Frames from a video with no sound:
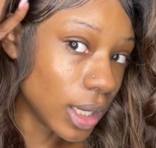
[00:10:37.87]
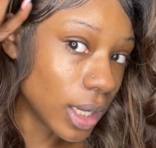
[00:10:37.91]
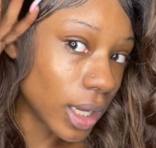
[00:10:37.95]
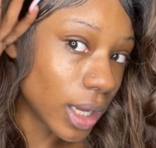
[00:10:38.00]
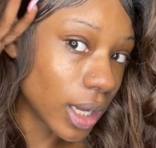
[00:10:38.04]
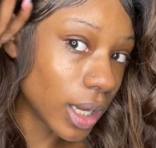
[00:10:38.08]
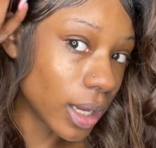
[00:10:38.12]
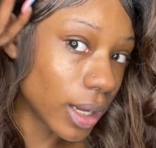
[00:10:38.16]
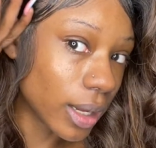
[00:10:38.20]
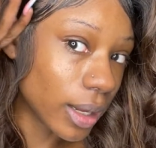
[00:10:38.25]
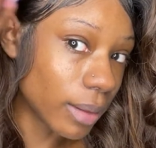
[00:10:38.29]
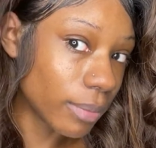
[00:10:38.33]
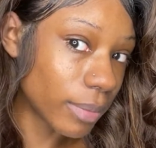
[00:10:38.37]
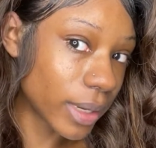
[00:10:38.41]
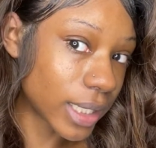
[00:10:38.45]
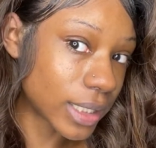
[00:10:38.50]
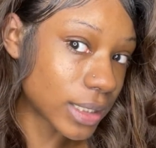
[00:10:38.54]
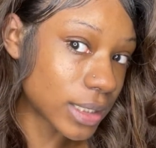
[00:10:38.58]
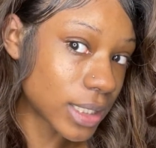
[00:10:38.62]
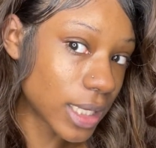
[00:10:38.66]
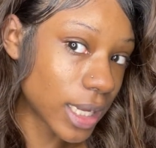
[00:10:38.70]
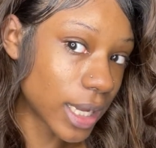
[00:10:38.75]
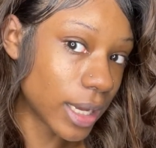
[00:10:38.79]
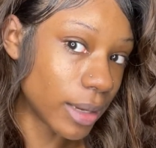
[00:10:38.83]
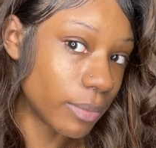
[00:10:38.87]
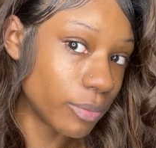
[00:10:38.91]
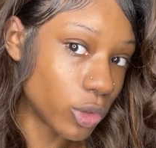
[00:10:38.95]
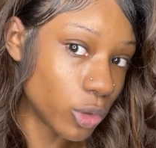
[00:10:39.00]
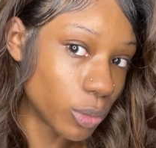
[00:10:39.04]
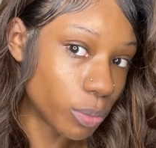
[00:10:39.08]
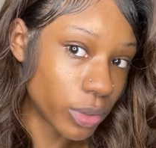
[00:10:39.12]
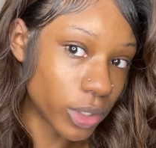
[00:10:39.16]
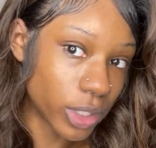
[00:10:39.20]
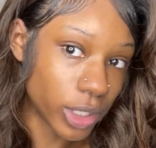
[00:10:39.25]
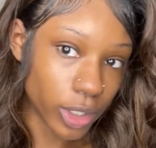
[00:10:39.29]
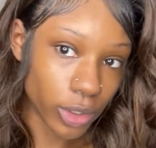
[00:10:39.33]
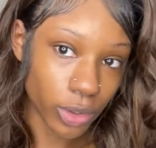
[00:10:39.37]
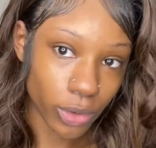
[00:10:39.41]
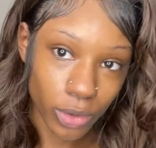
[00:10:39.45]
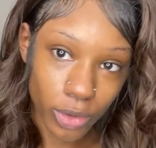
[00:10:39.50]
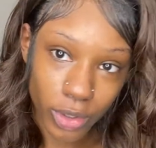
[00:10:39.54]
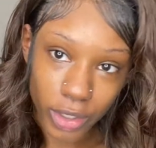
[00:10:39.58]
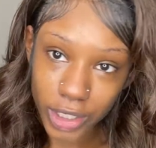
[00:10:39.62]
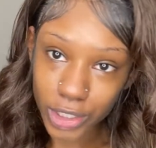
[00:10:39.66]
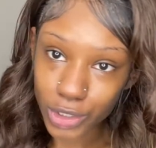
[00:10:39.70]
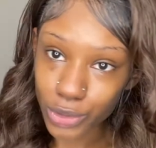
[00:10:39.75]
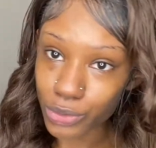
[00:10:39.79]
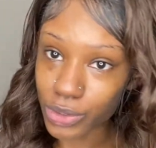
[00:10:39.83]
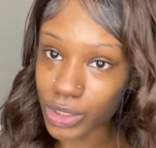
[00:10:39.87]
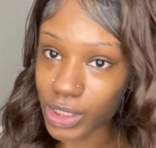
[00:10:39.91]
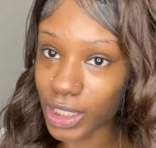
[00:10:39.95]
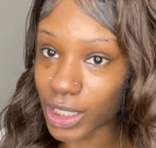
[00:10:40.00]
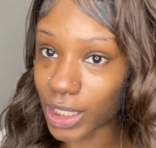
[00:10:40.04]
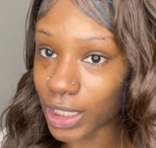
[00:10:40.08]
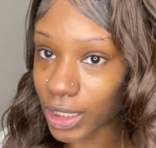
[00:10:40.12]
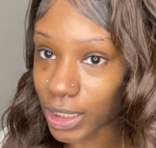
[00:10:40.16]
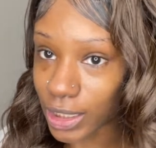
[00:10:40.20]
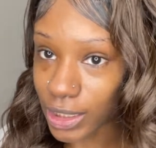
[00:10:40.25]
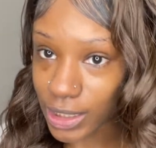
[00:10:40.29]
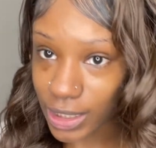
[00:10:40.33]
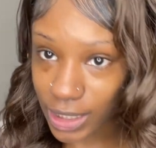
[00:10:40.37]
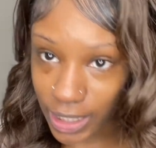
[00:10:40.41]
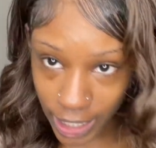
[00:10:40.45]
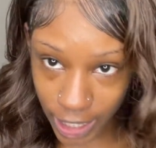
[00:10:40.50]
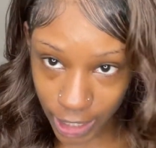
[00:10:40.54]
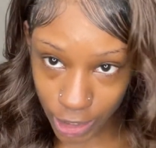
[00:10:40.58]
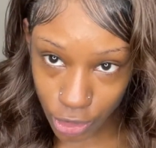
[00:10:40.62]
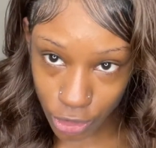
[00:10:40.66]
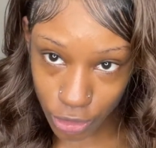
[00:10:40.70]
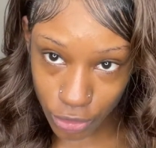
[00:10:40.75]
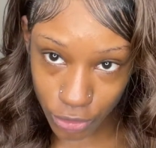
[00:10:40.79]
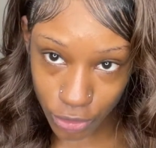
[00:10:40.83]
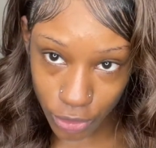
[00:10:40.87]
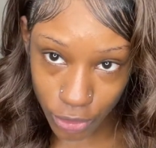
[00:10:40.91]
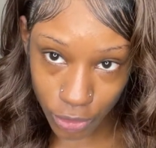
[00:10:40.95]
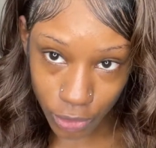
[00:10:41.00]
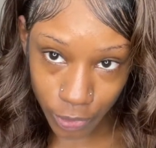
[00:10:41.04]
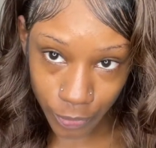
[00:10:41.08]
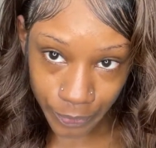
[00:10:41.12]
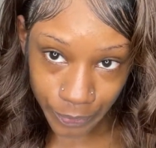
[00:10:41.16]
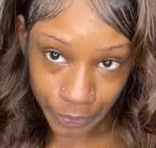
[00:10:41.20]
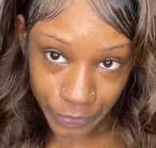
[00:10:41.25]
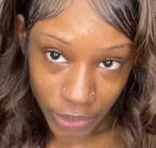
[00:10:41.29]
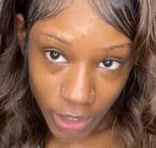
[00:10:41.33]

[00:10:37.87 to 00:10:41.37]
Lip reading: By the time you put it on, you see it looks natural.